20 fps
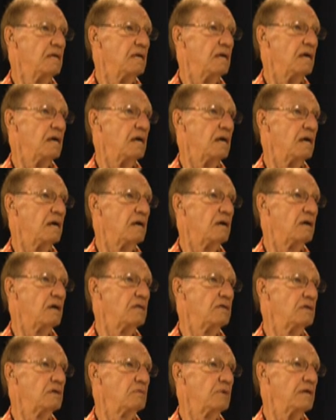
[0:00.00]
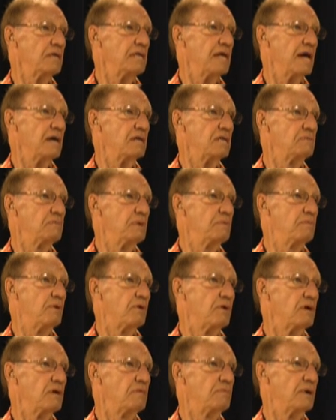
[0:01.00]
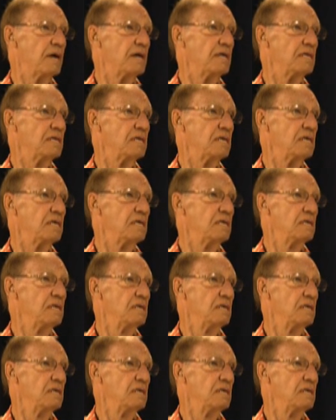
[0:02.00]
uh, on their way down to be buried by the